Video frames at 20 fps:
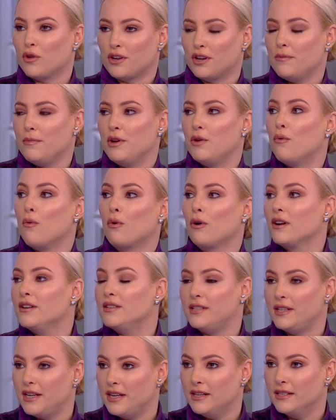They're going to be
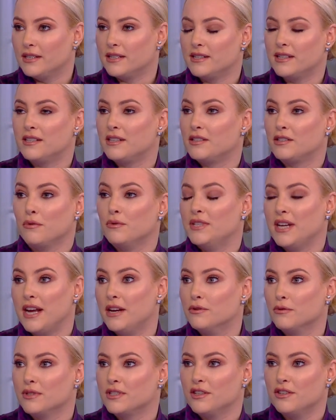quarantined because this is so
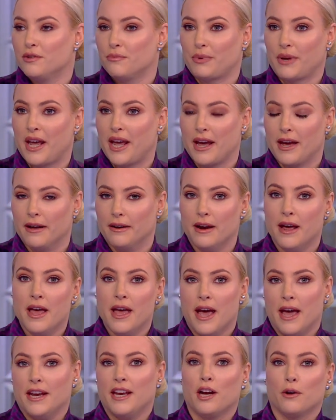dangerous in Japan.
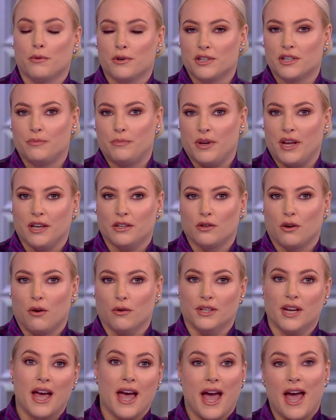Mm-hmm. And here we're just being
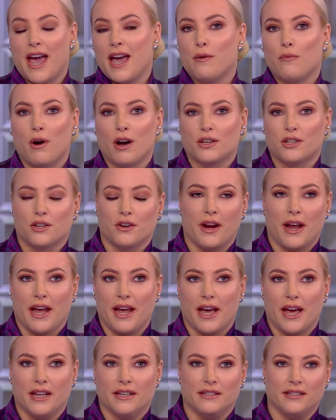told, hey, wash your
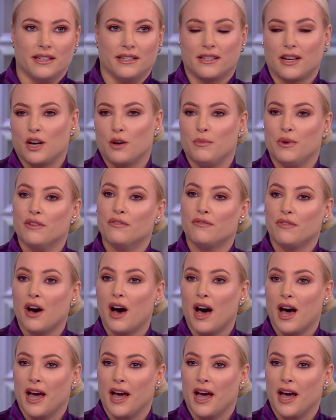hands, it's going to be fine.